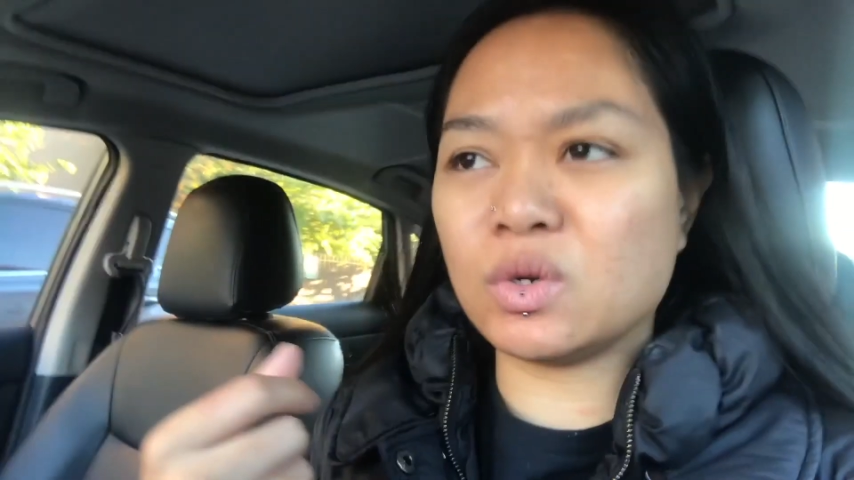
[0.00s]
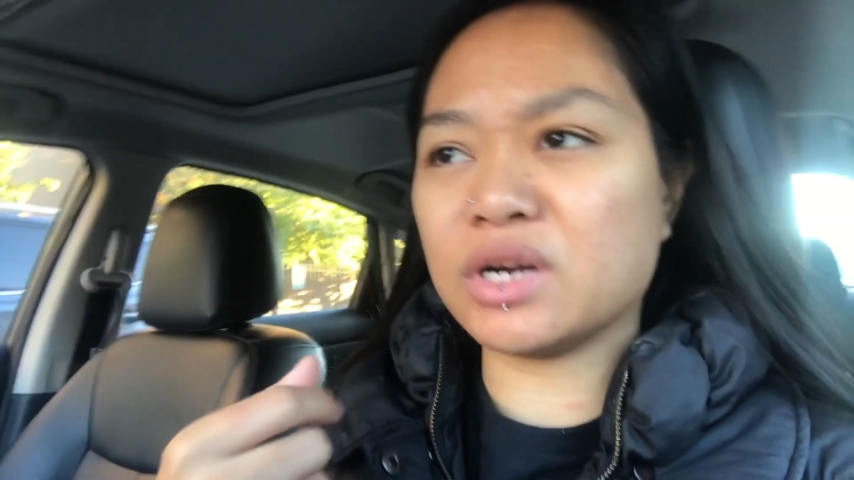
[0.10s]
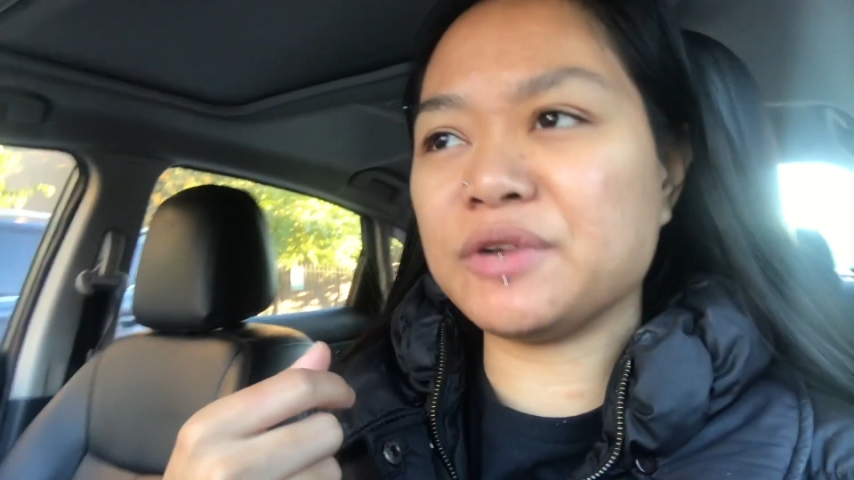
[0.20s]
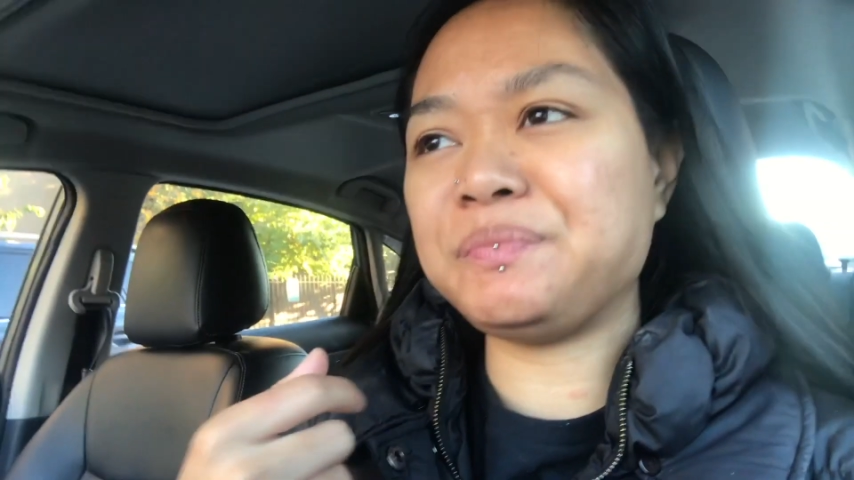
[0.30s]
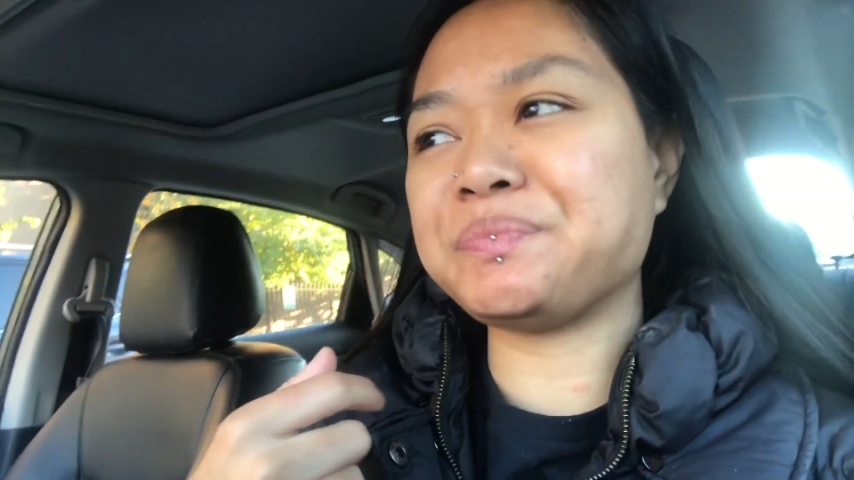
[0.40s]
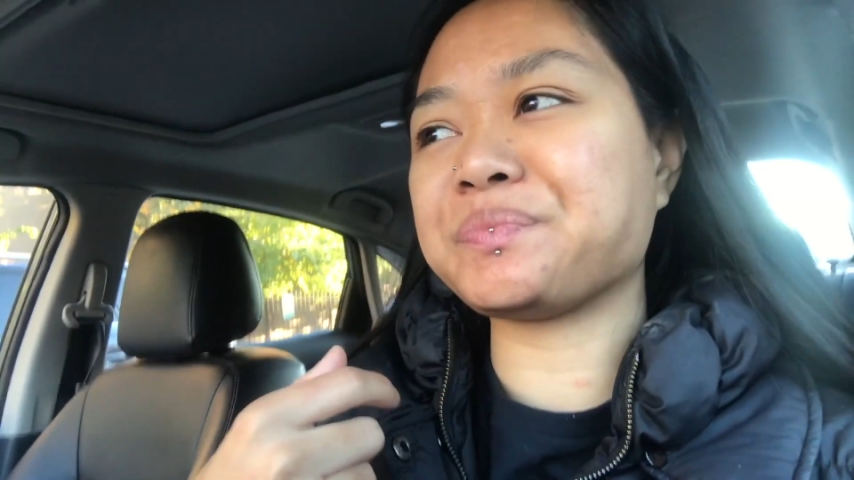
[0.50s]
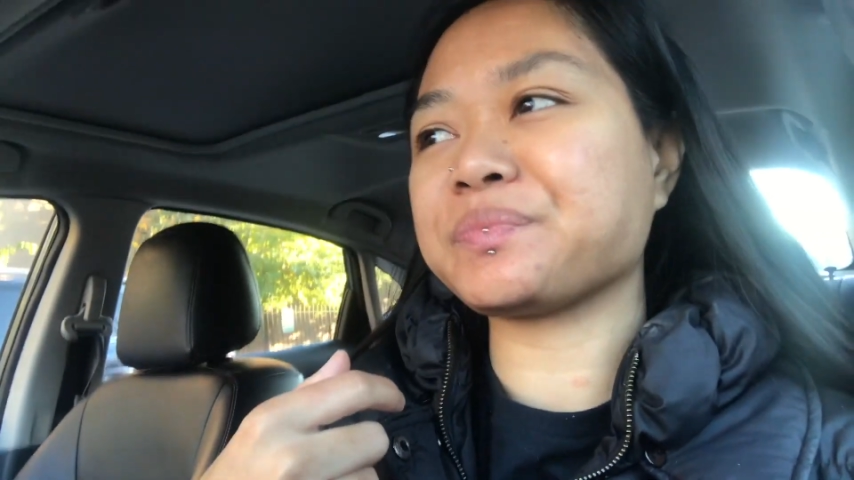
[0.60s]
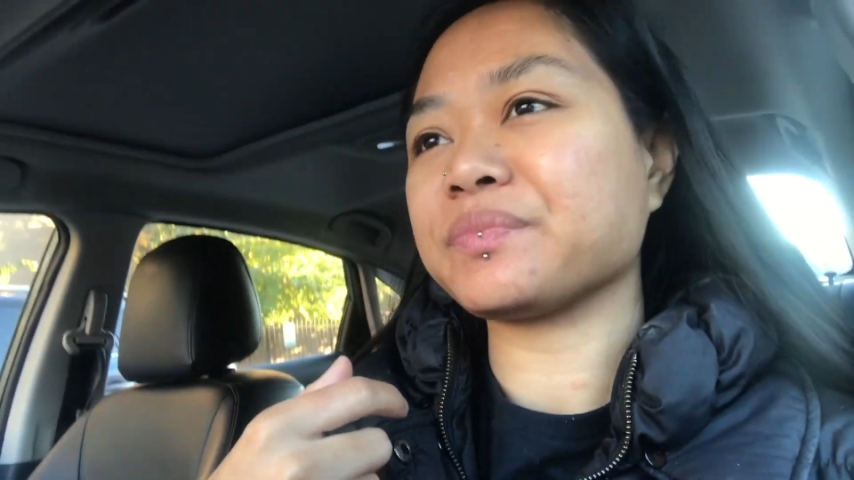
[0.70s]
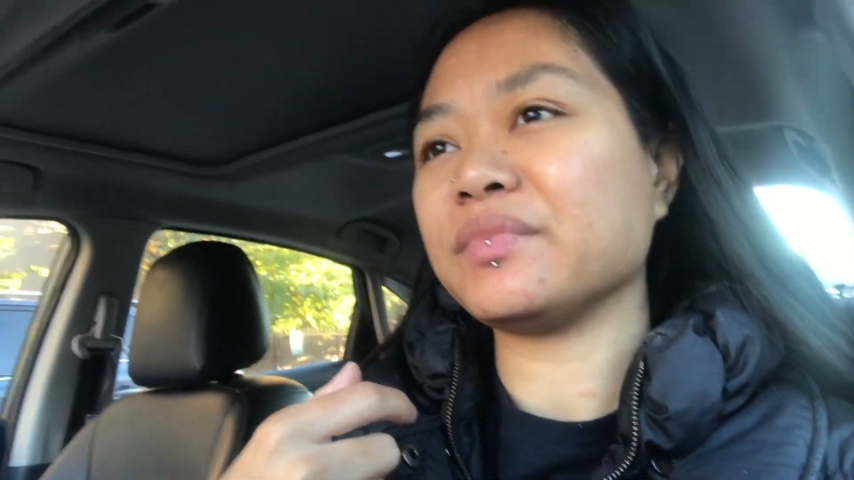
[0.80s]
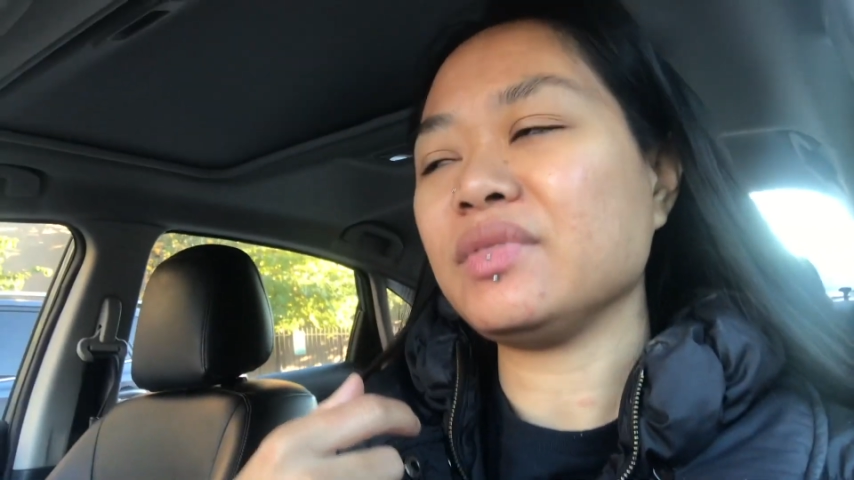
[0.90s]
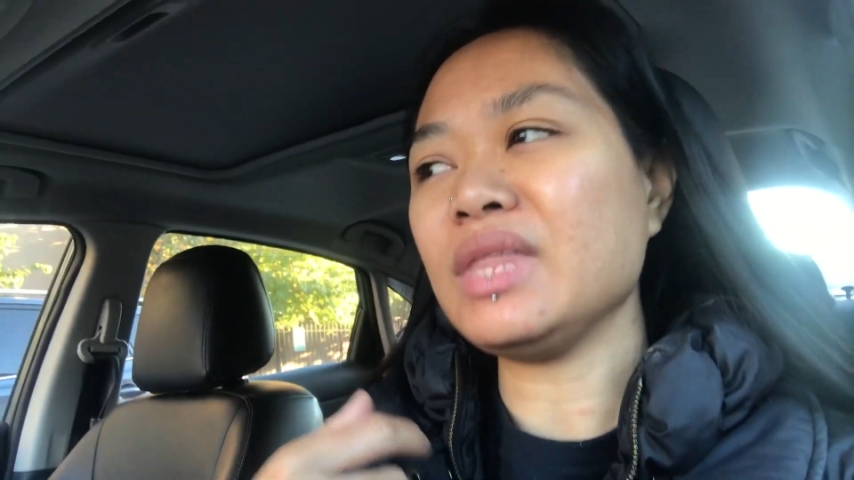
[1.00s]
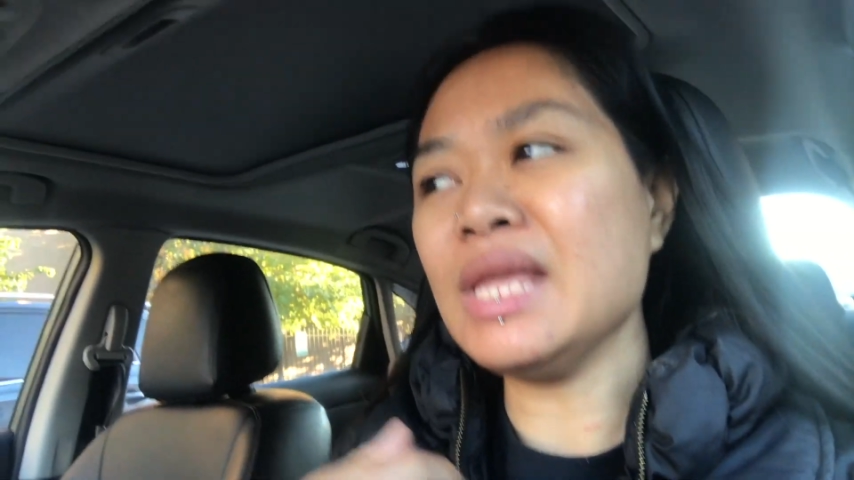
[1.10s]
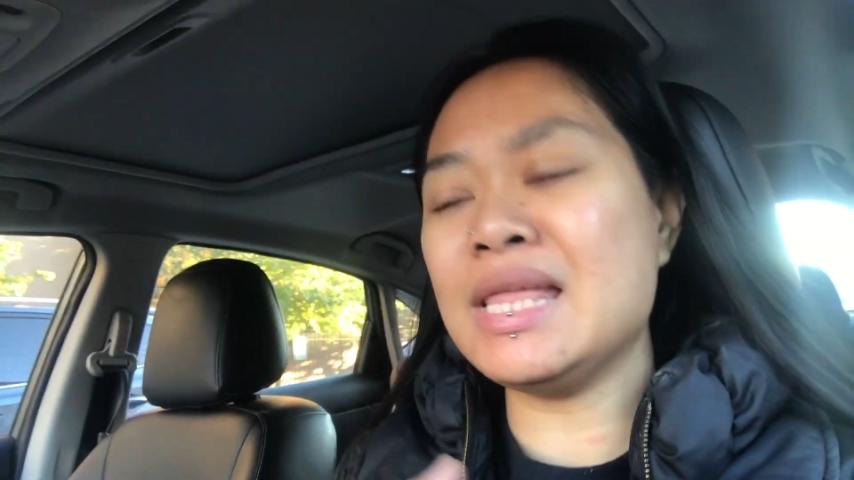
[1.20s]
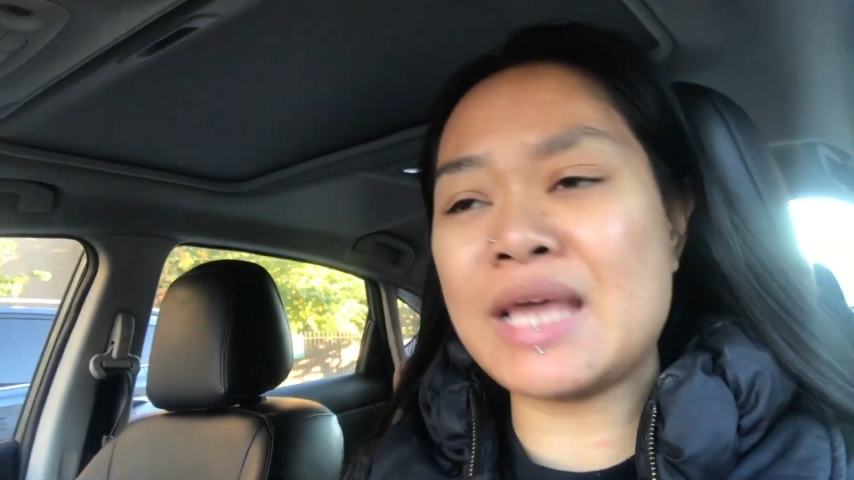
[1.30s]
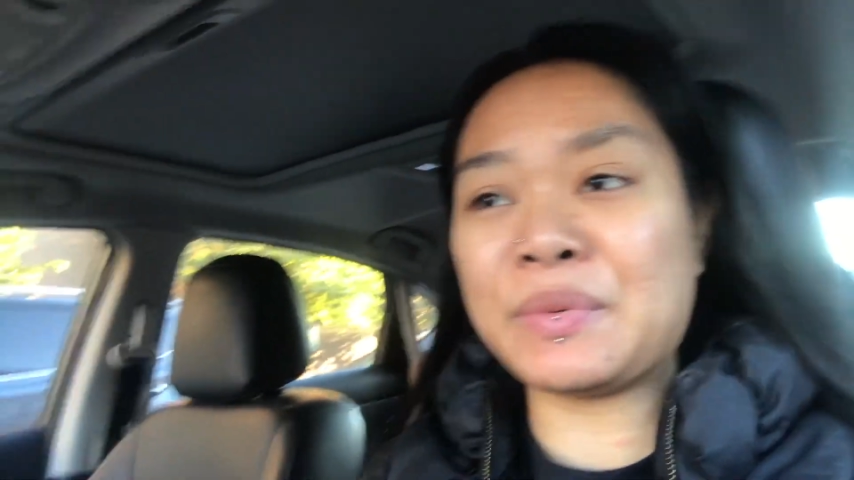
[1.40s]
water,
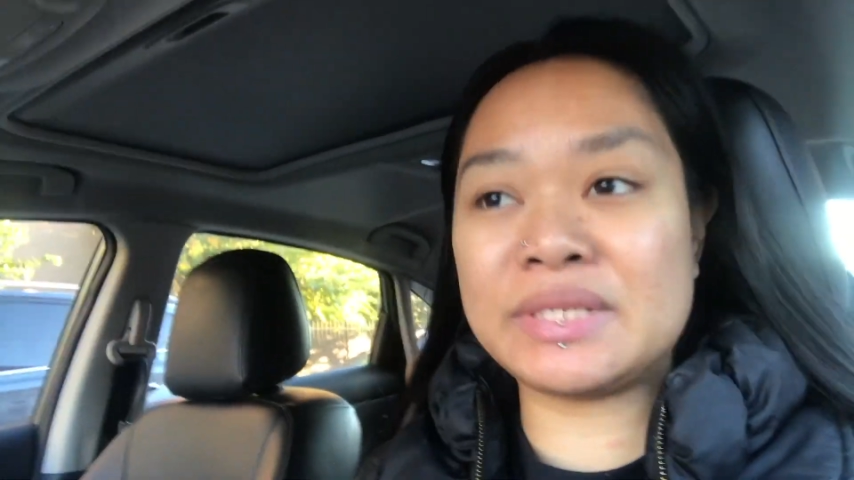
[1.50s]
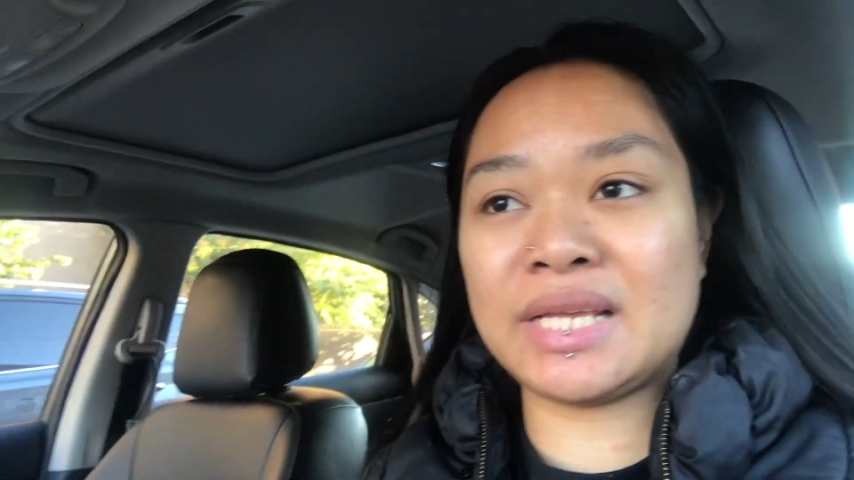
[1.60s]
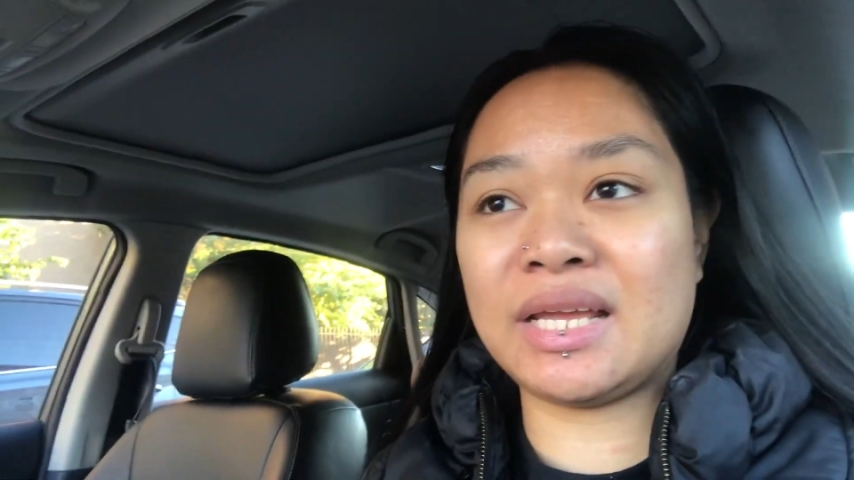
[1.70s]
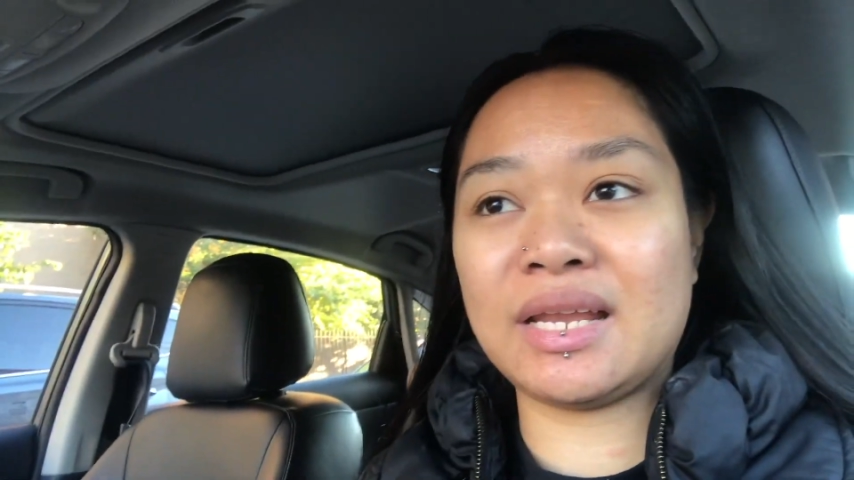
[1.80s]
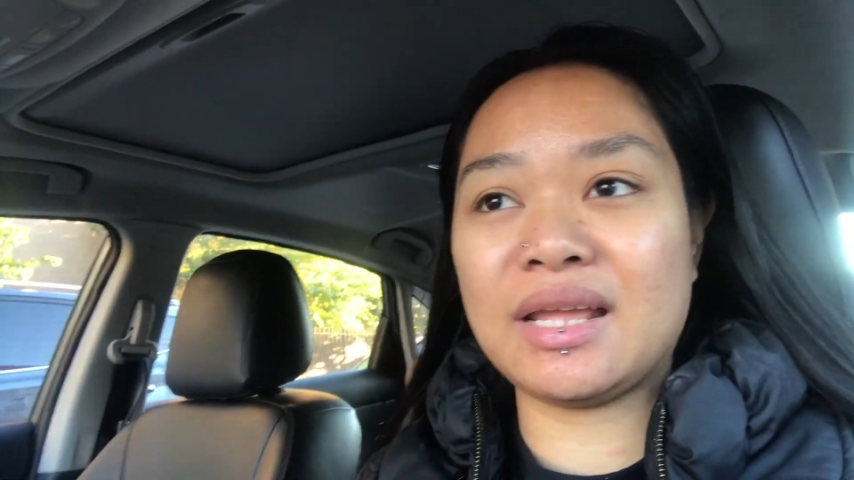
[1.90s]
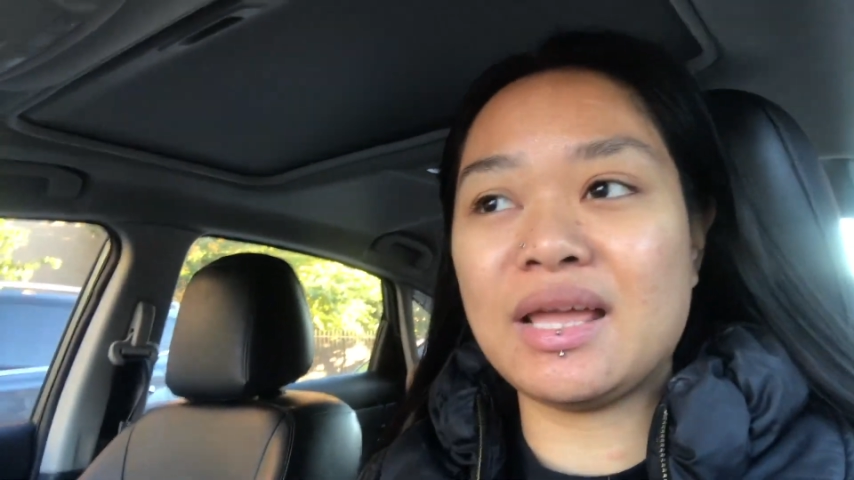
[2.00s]
and that was it.